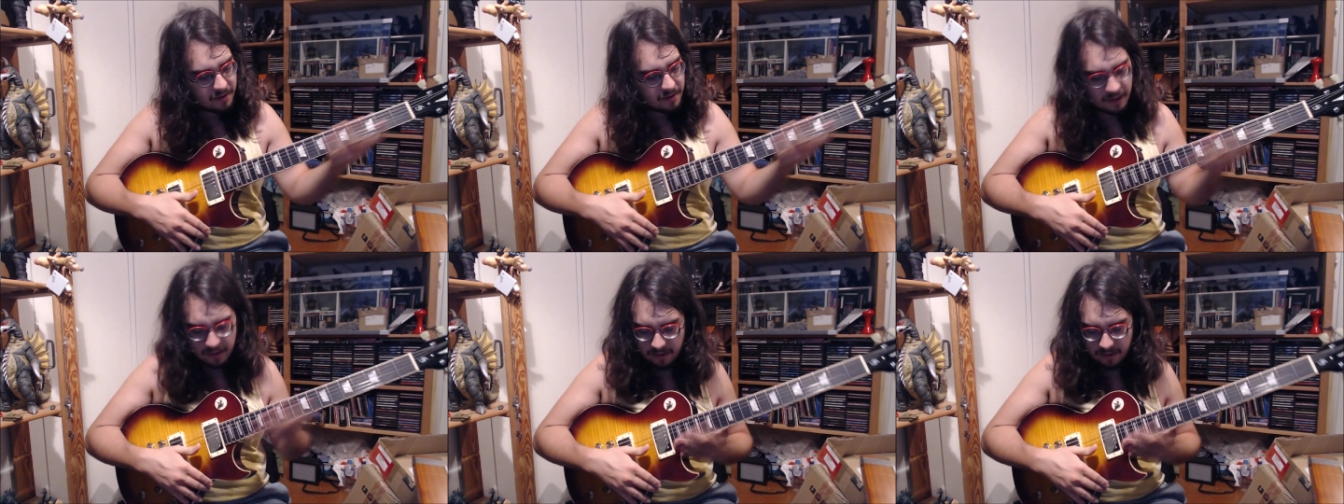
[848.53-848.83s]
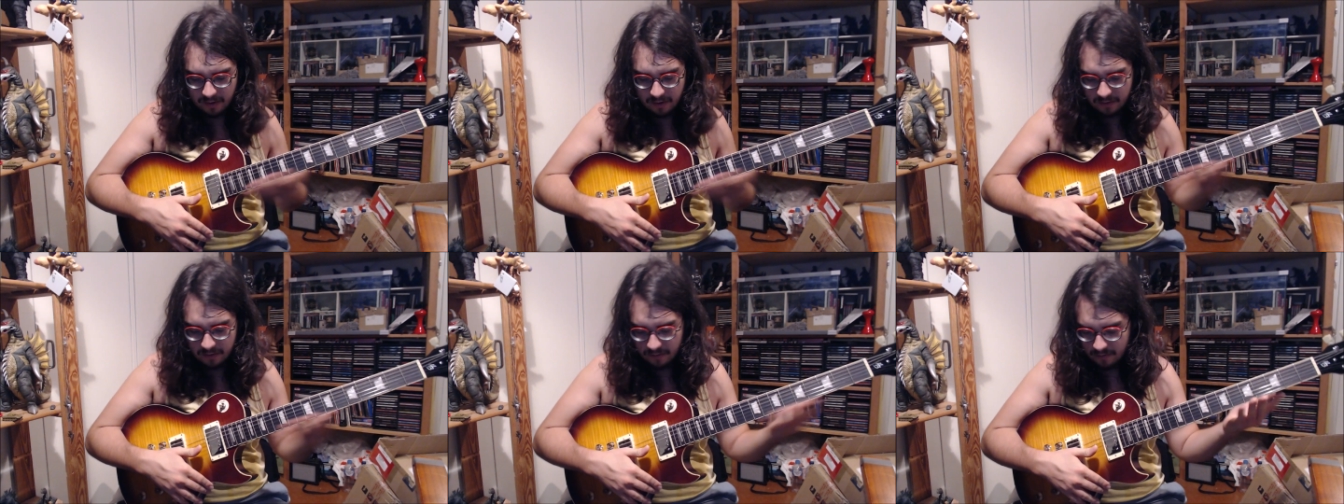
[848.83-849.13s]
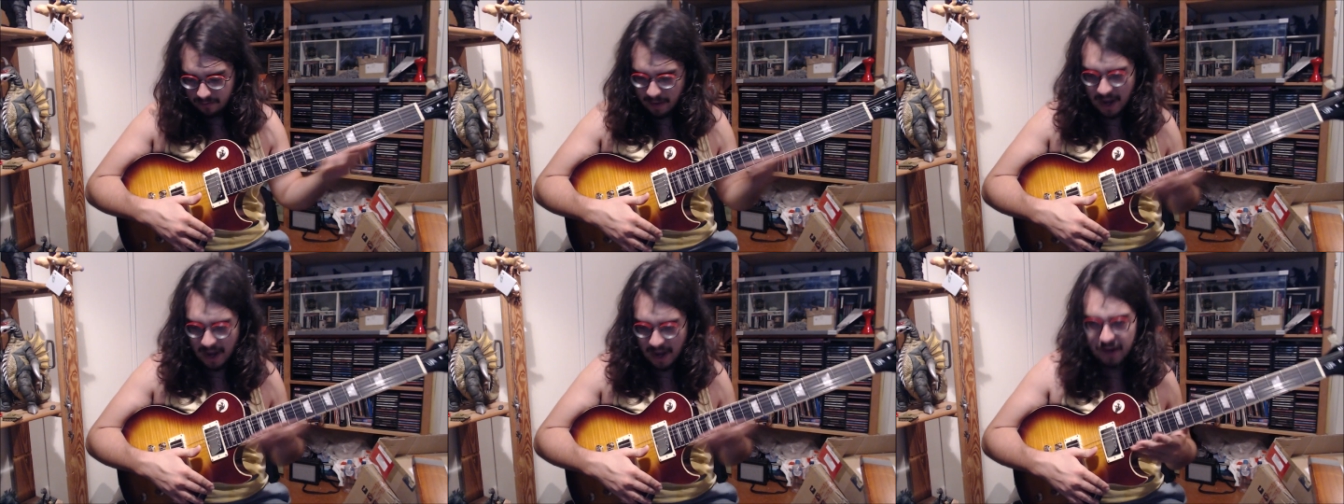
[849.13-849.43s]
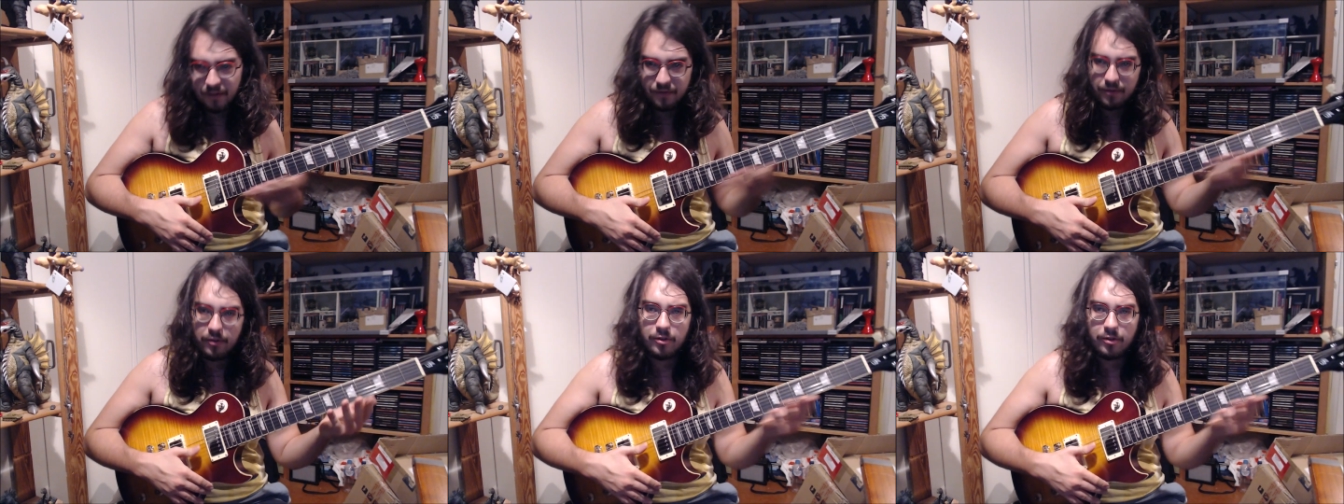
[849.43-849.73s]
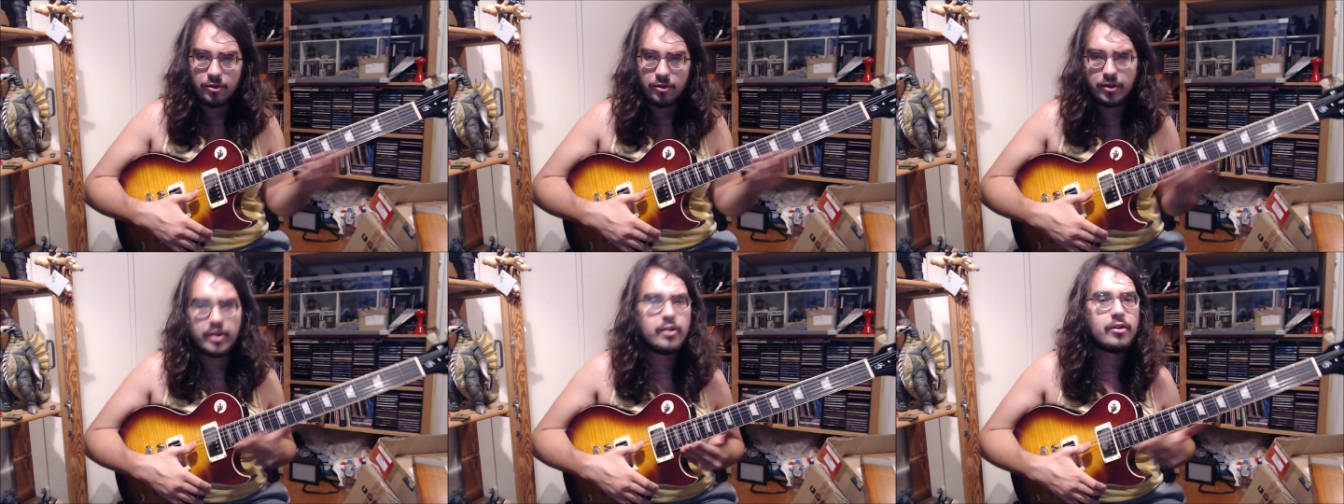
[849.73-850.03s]
It's not
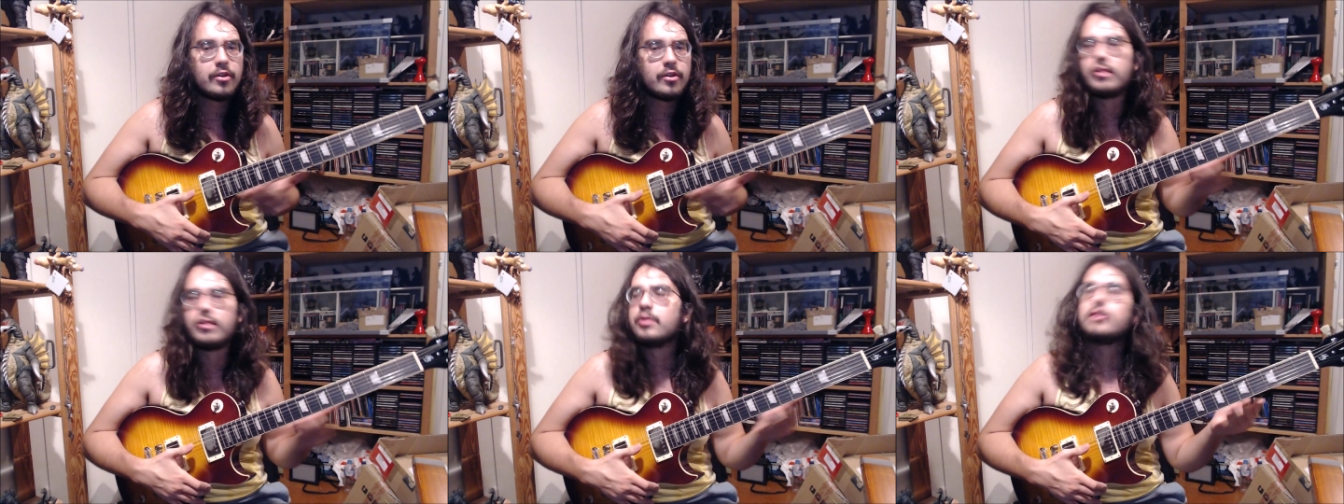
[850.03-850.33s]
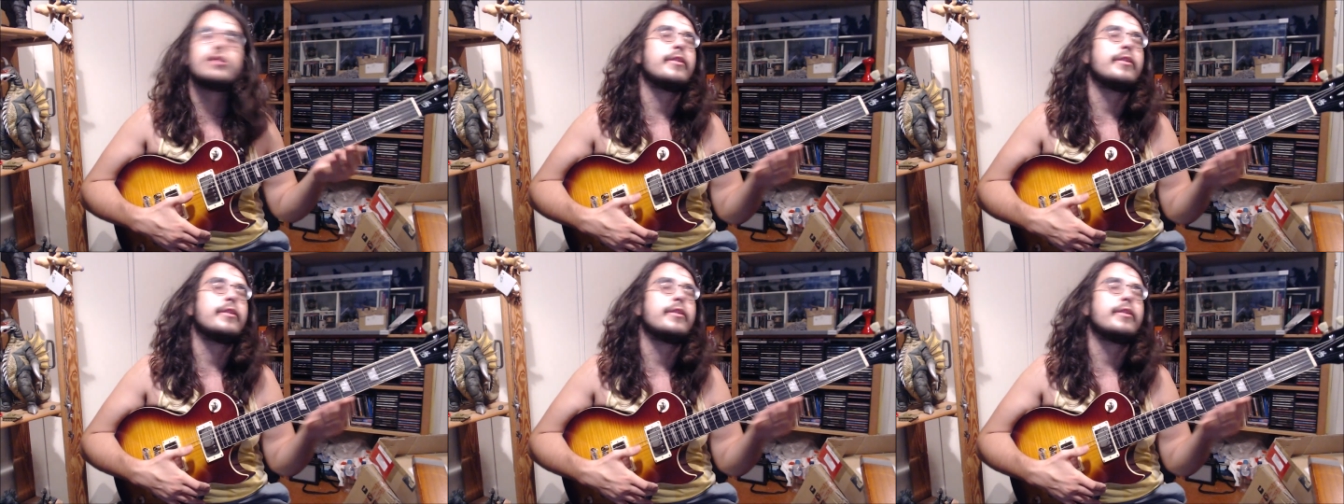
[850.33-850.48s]
painful or